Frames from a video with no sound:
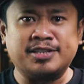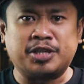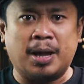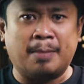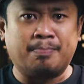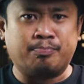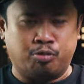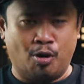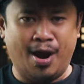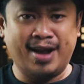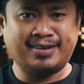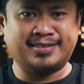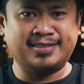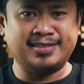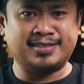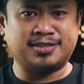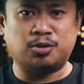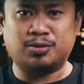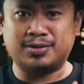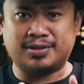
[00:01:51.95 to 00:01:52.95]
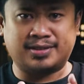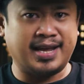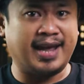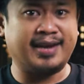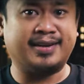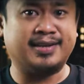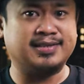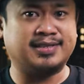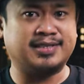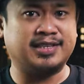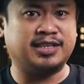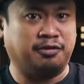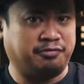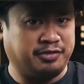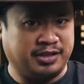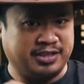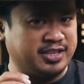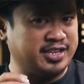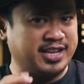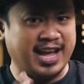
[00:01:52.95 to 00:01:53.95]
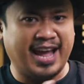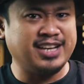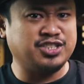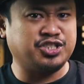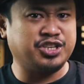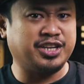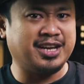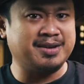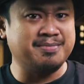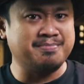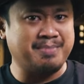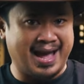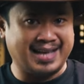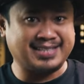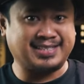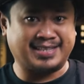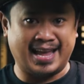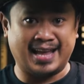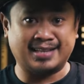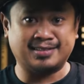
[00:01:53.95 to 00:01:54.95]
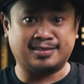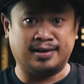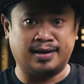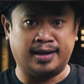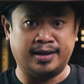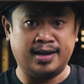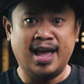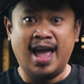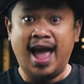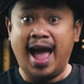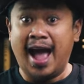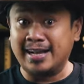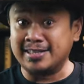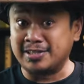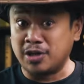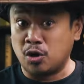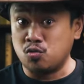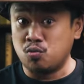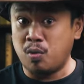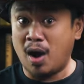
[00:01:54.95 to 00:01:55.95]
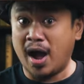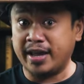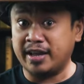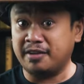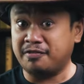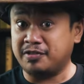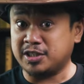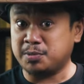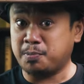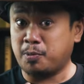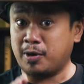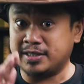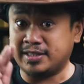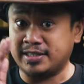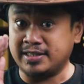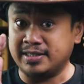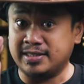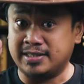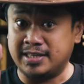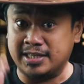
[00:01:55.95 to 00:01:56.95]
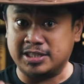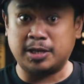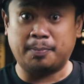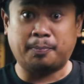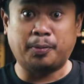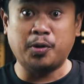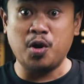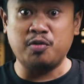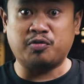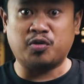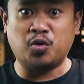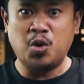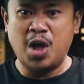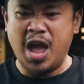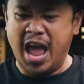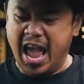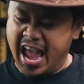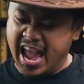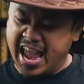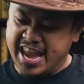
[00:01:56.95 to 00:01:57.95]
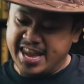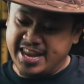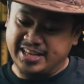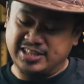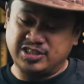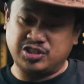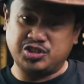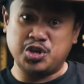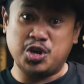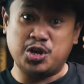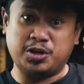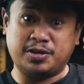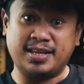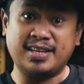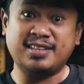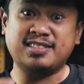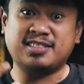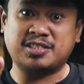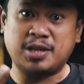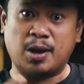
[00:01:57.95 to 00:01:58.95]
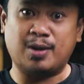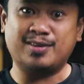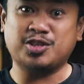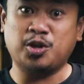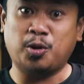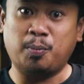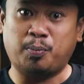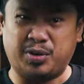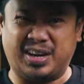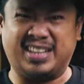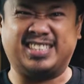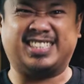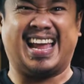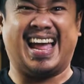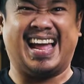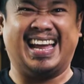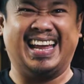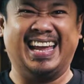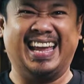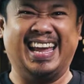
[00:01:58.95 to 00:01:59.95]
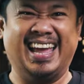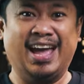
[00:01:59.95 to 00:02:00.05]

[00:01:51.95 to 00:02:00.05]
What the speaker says: is the practice or tendency of engaging in mass cancelling as a way of expressing disapproval and exerting social pressure.